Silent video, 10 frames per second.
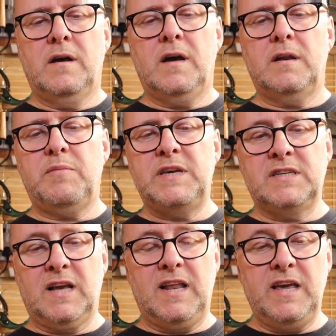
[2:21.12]
and
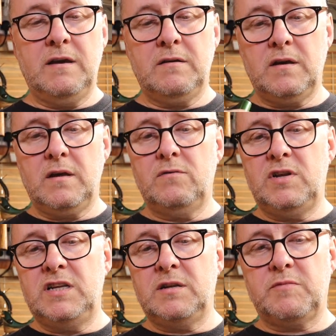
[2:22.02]
basically you'd
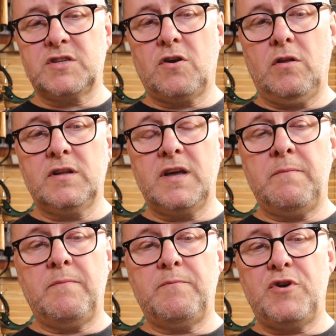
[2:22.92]
heat up the
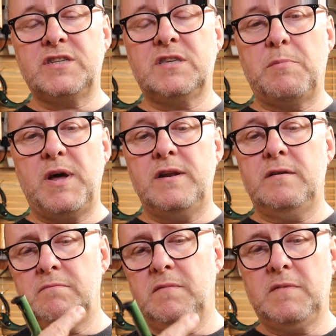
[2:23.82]
solder press the
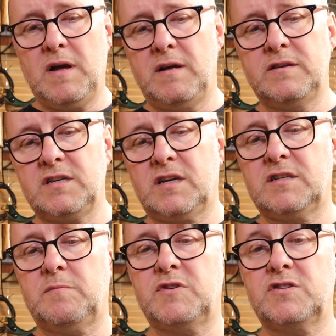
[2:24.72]
button and
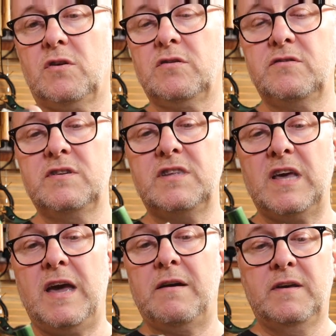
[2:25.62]
sucks up the solder into
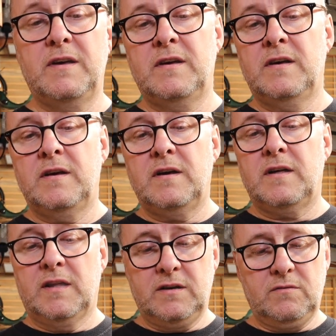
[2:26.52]
there
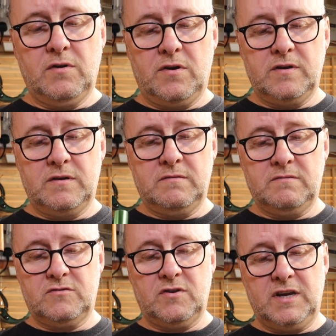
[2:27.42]
and then you've got to
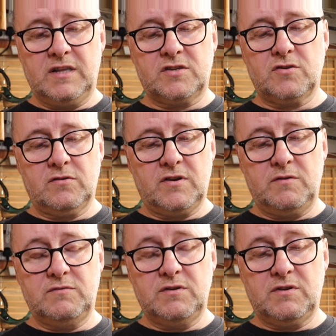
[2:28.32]
try and get the solder
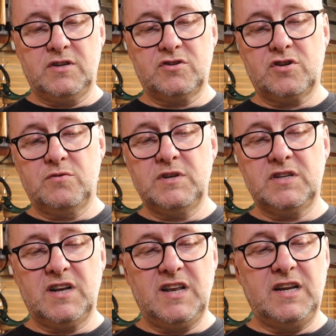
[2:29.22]
out you can unscrew
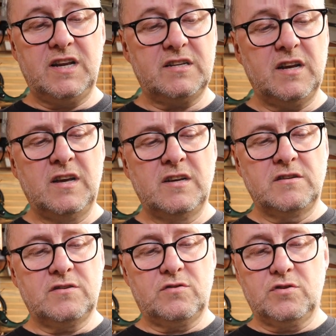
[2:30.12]
it and clean it
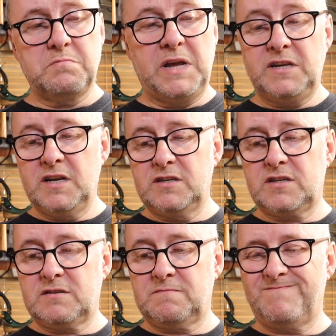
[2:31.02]
so good
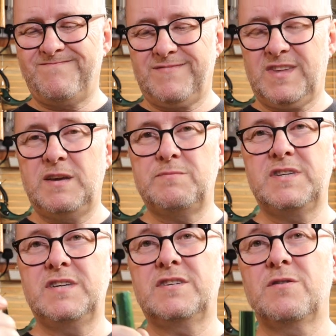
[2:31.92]
maintenance keeps these